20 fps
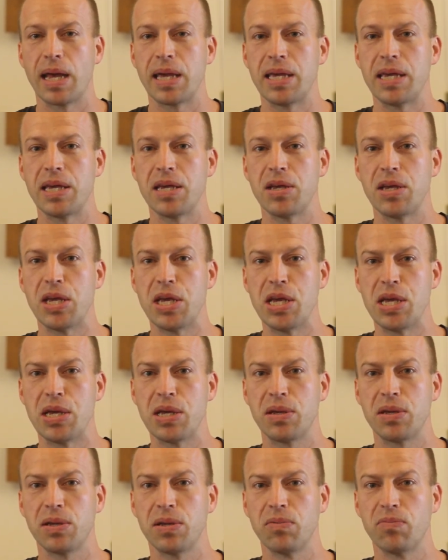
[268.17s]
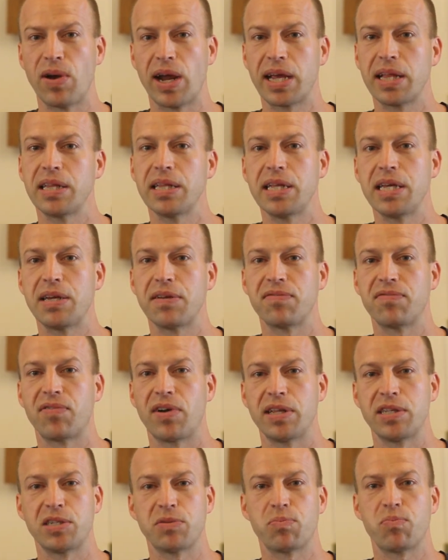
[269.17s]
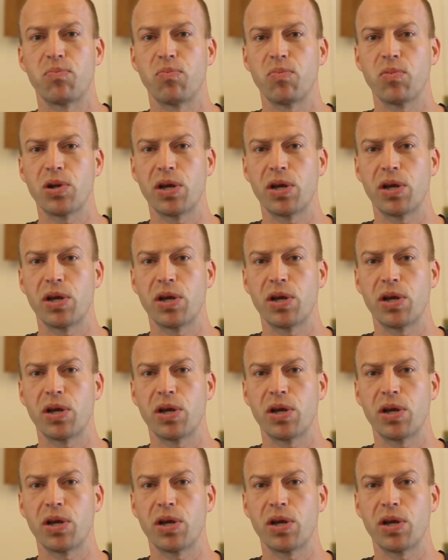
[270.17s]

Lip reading: He regularly confronts